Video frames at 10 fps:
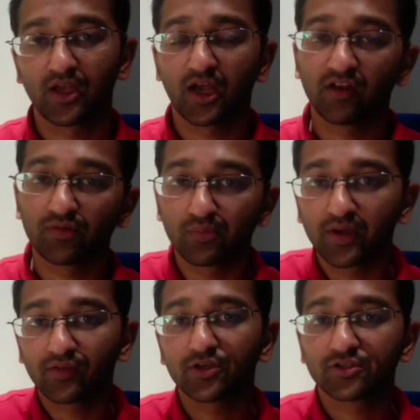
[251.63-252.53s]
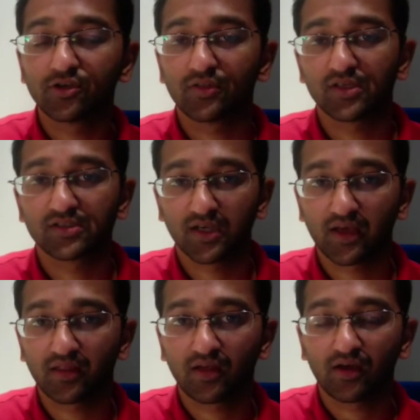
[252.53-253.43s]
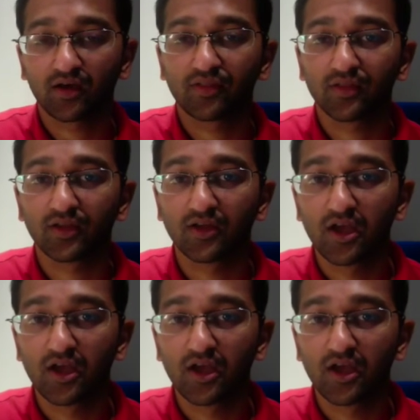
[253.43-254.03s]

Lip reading: And if we bring those two things together, I think